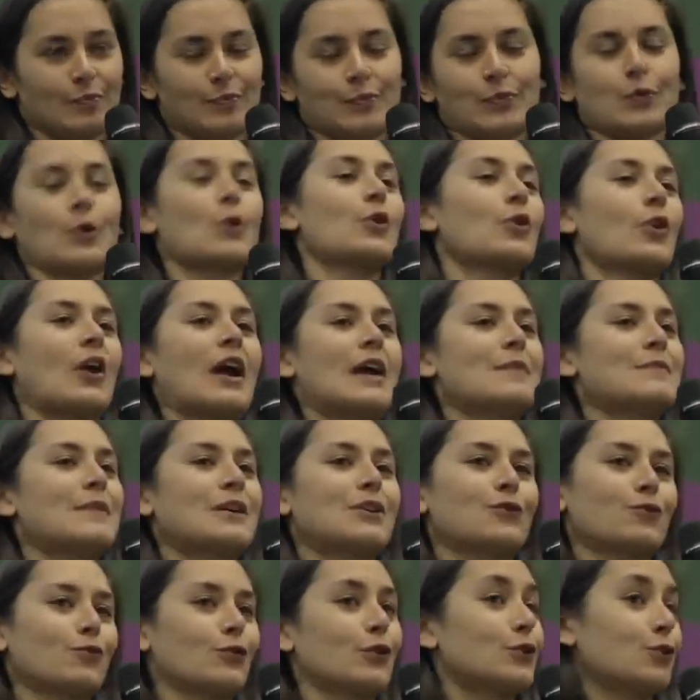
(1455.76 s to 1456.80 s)

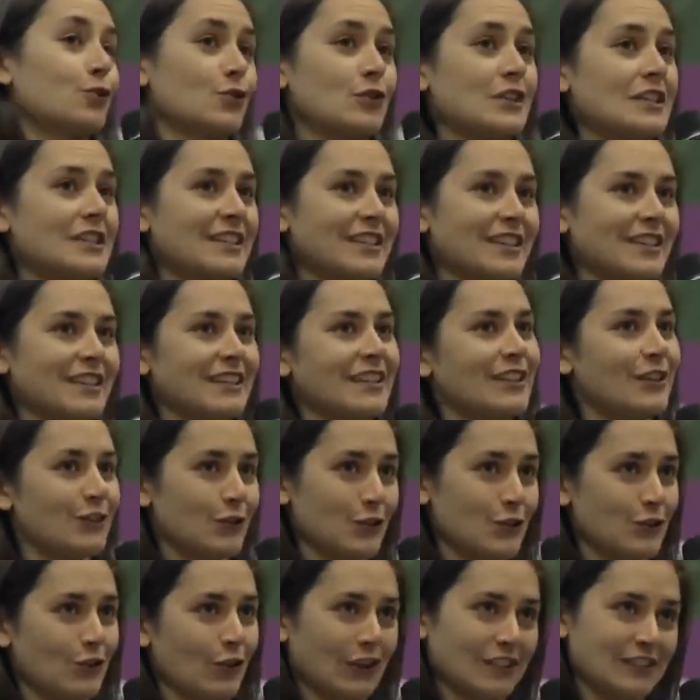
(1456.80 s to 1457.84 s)
programming retreat in
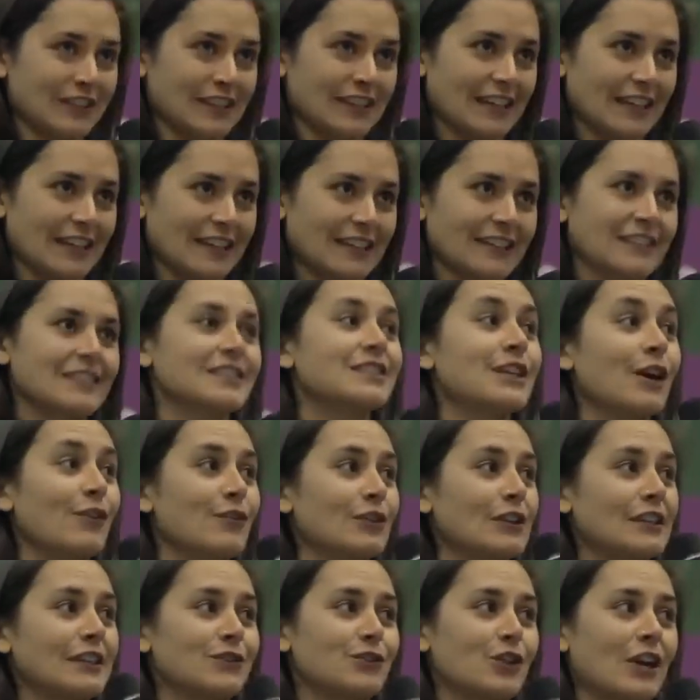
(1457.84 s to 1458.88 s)
New York City,
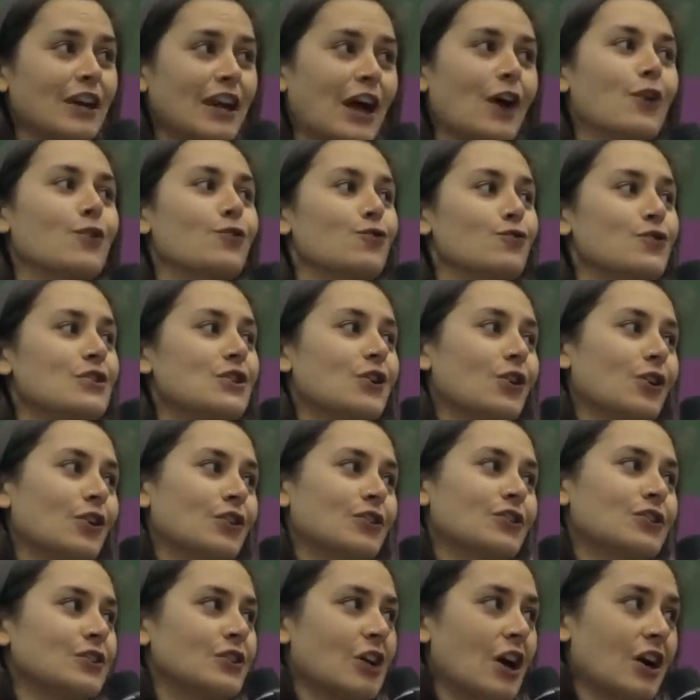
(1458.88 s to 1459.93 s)
definitely check out
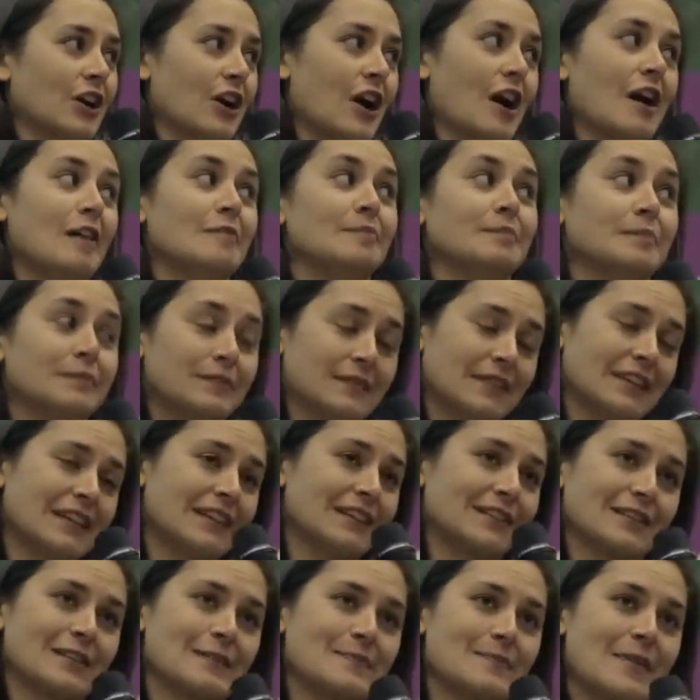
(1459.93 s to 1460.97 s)
recurse.com.
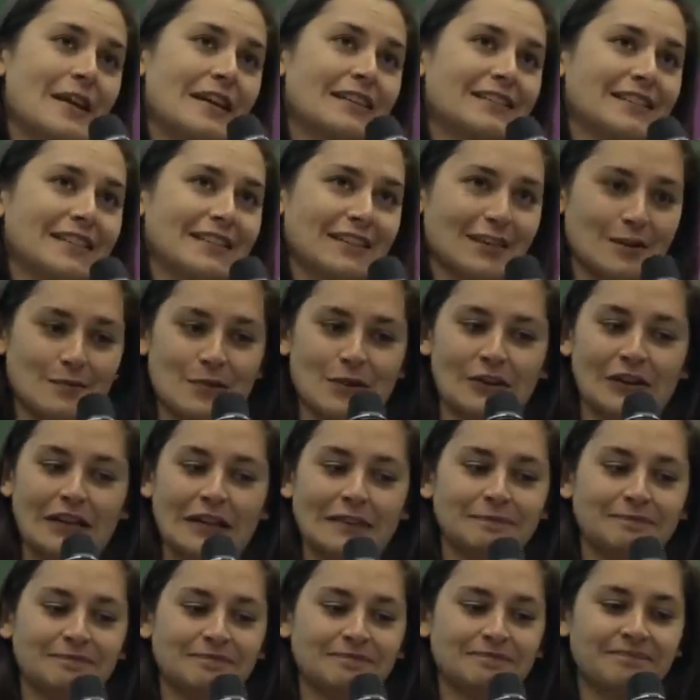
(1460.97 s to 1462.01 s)
It's an amazing
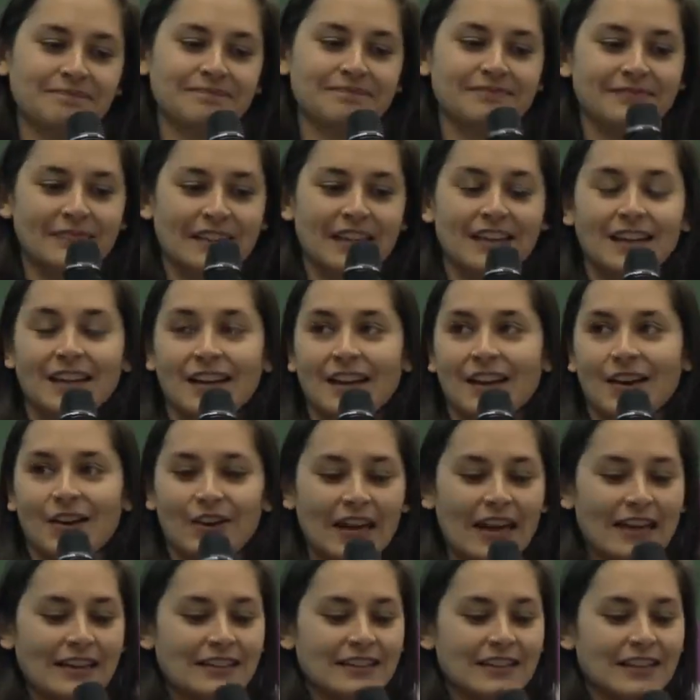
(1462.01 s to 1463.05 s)
community.
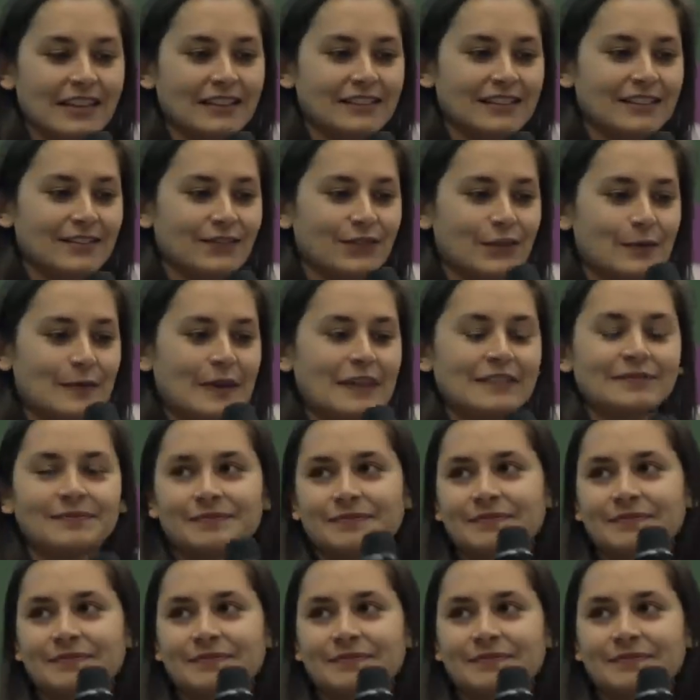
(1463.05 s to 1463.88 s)
Okay, that's it for me.